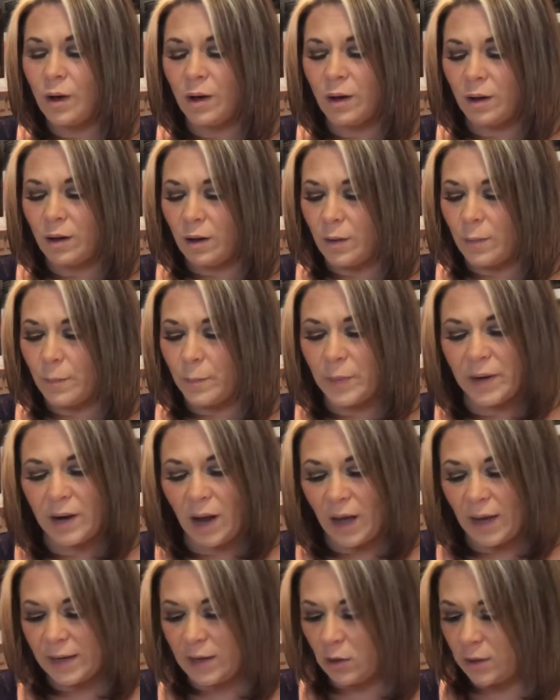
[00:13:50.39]
Um, but
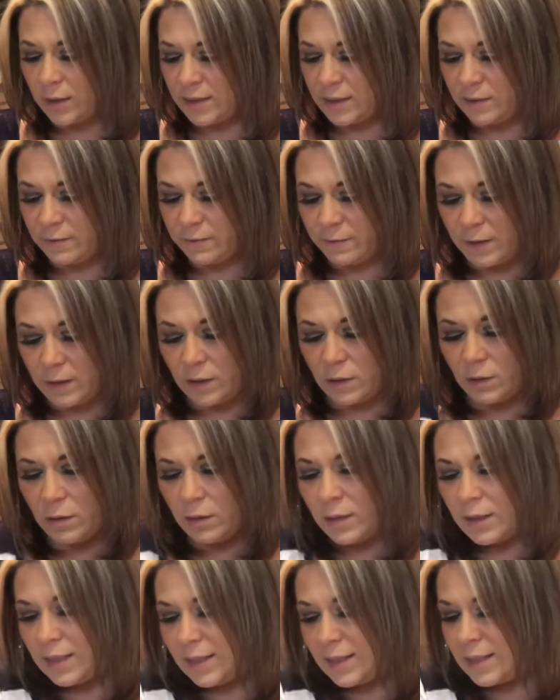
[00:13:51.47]
I kind of
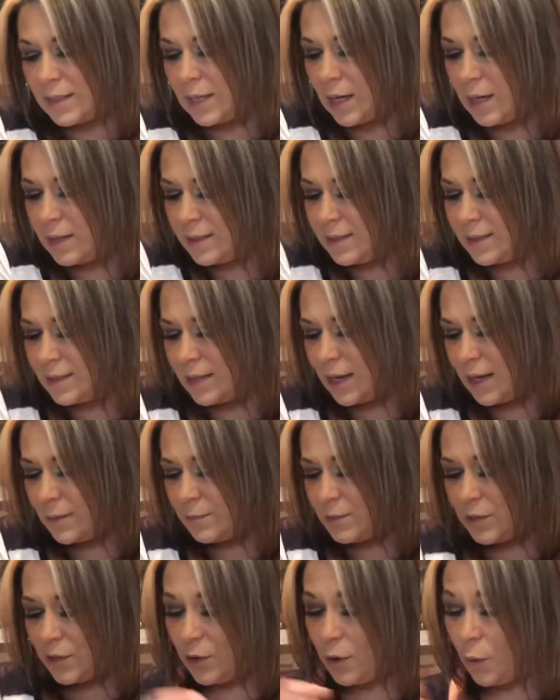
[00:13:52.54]
feel it's kind of
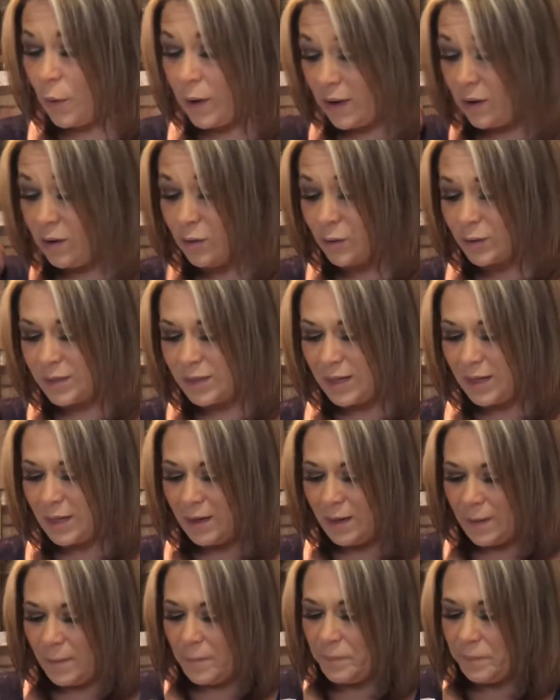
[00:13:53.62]
time to go out
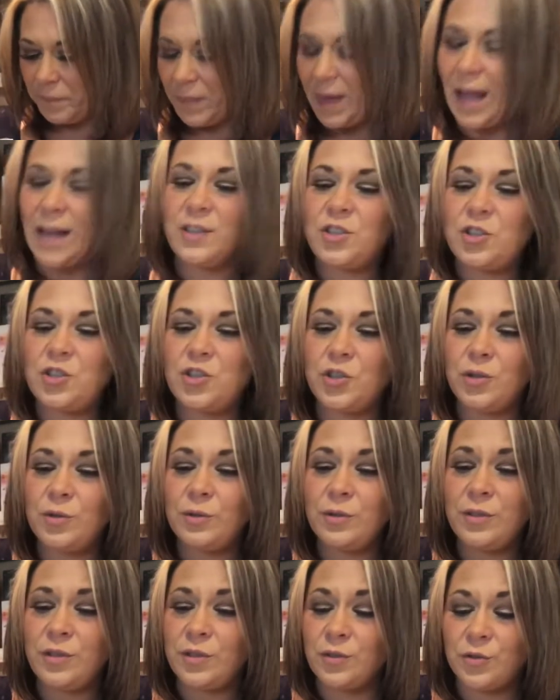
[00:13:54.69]
and to
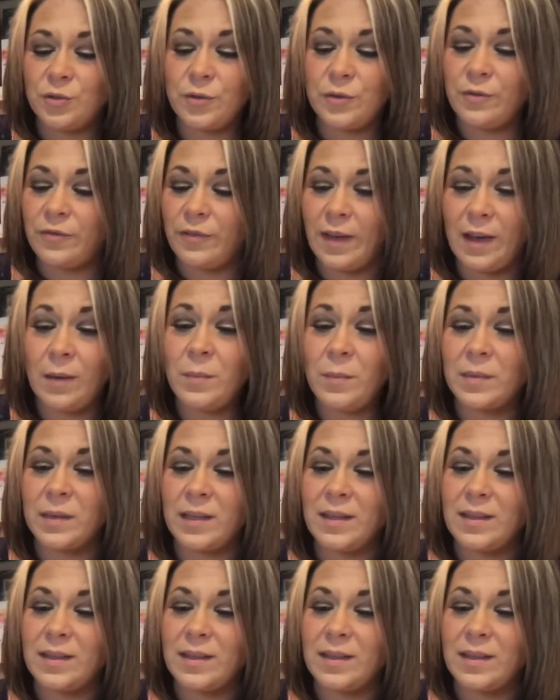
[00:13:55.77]
choose your true family.